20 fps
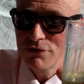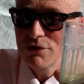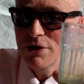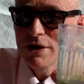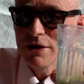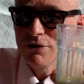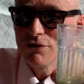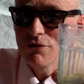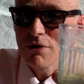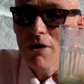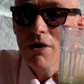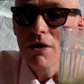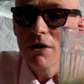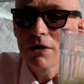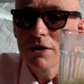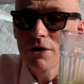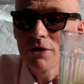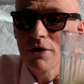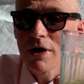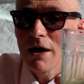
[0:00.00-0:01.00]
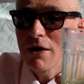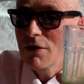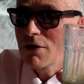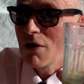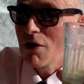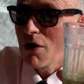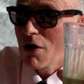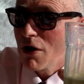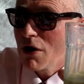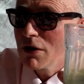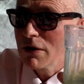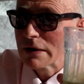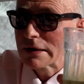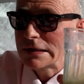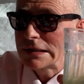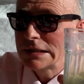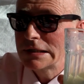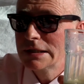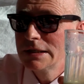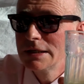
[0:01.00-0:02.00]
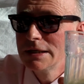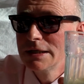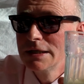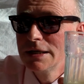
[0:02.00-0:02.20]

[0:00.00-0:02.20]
we say, drunk or alcoholic,